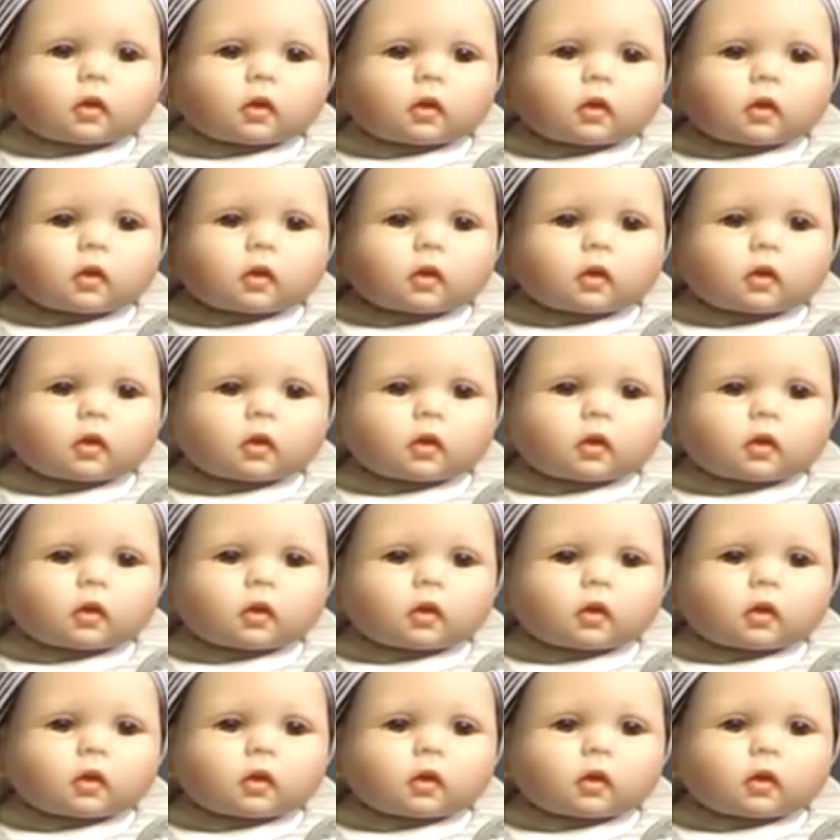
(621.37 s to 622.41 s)

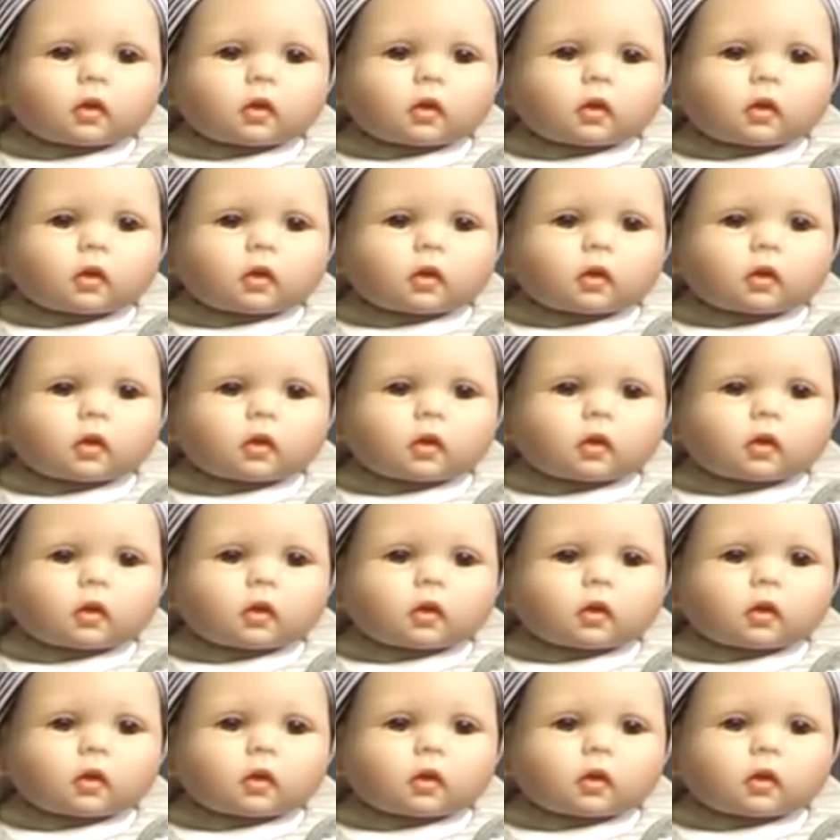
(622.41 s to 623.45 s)

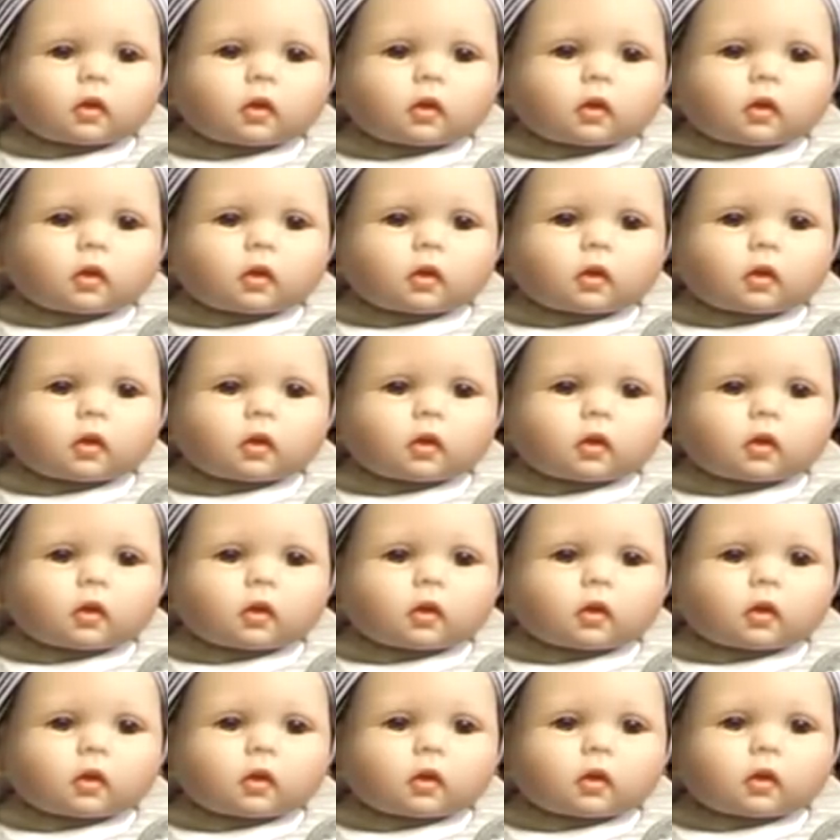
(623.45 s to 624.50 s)

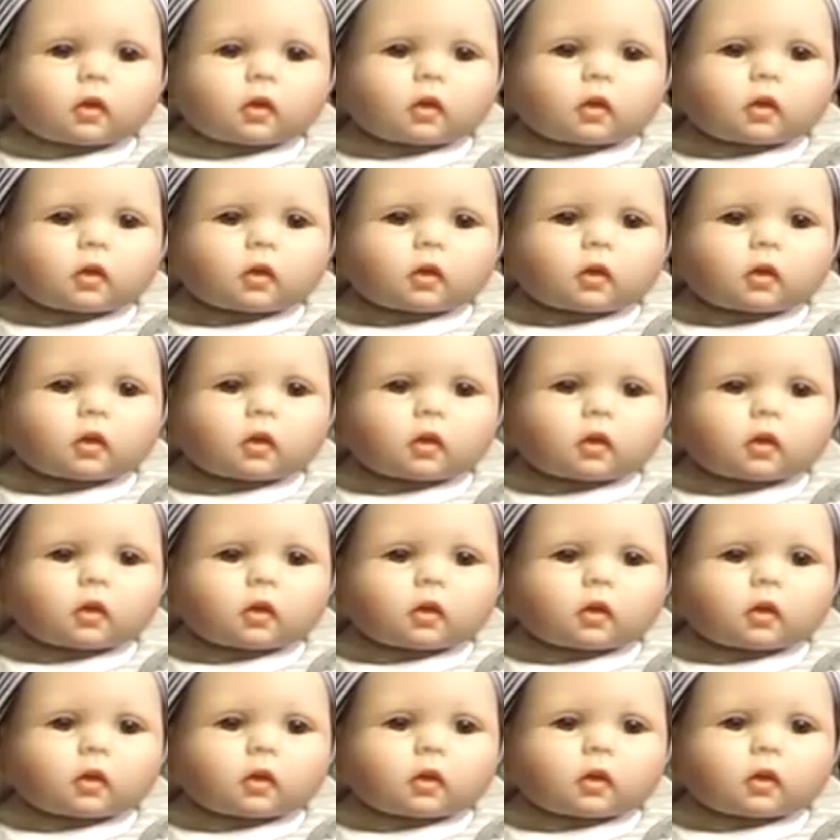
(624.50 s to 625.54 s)

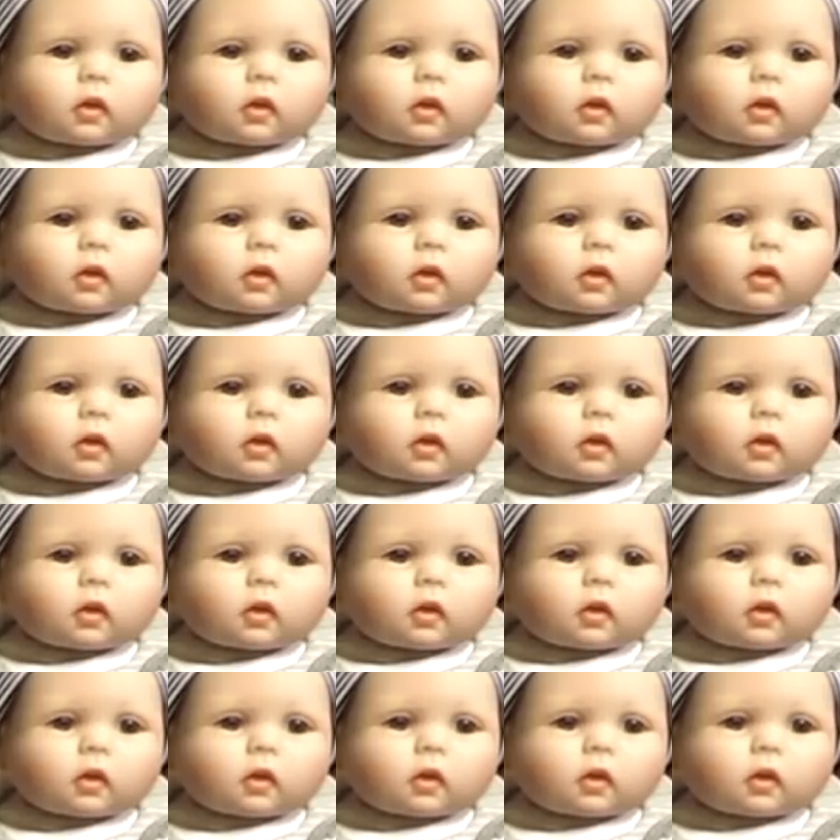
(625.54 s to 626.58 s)

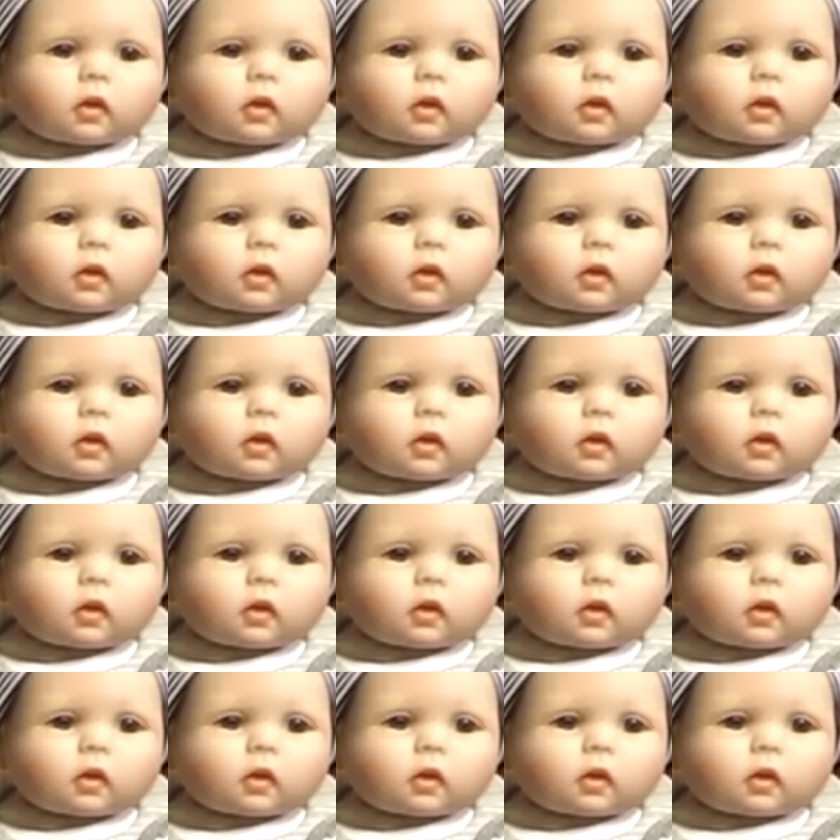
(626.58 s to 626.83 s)
[no speech]